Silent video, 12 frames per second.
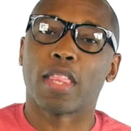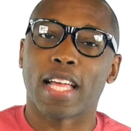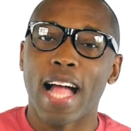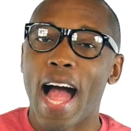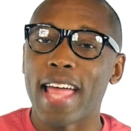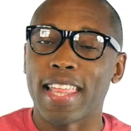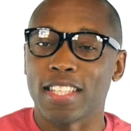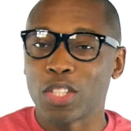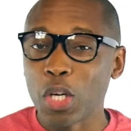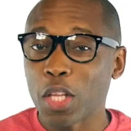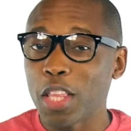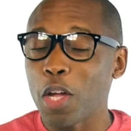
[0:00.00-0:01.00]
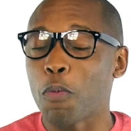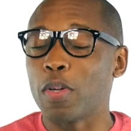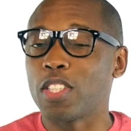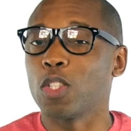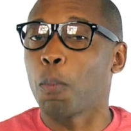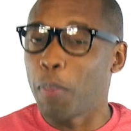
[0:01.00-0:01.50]
the guy that took the
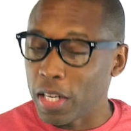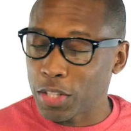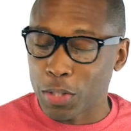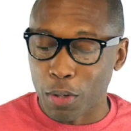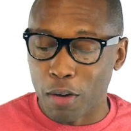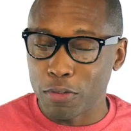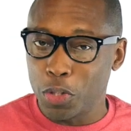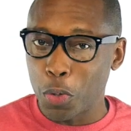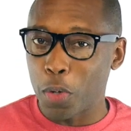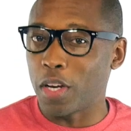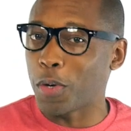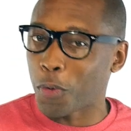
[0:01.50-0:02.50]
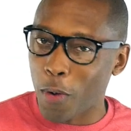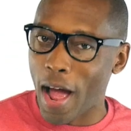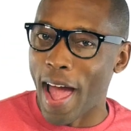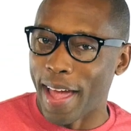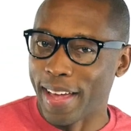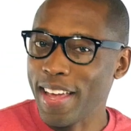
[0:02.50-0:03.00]
original picture of Jordan
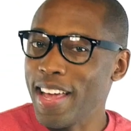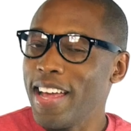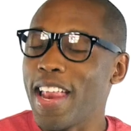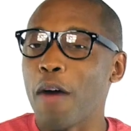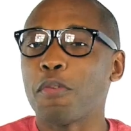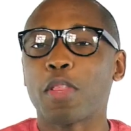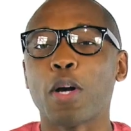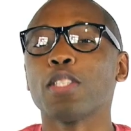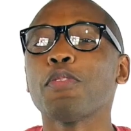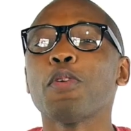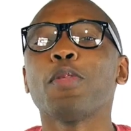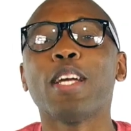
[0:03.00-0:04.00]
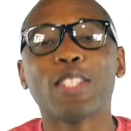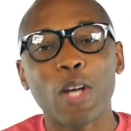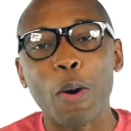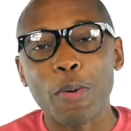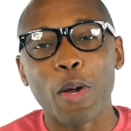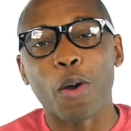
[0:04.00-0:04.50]
crying. Now, for those of you that
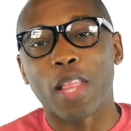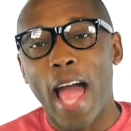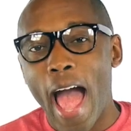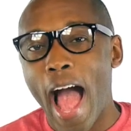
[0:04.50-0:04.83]
don't know, the